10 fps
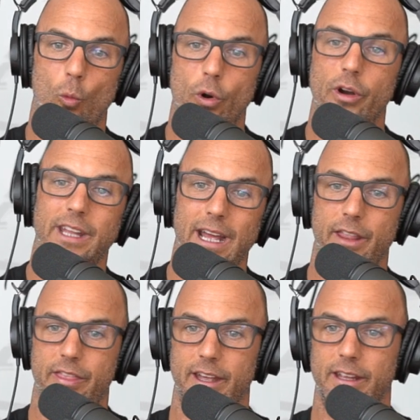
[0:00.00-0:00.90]
work
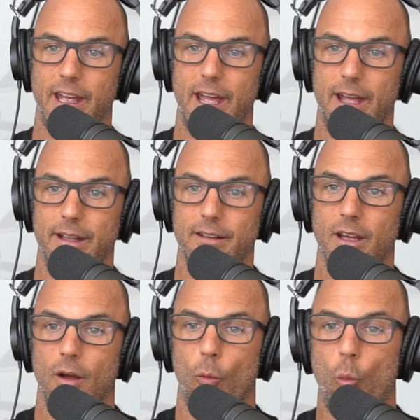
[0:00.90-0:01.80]
ethic and
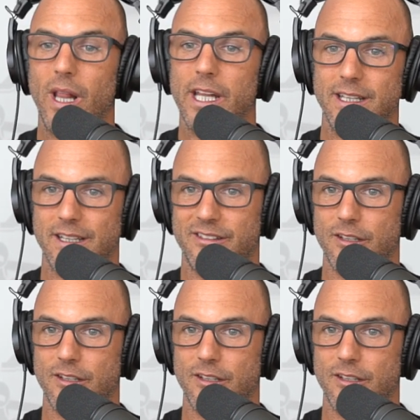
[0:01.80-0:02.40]
willingness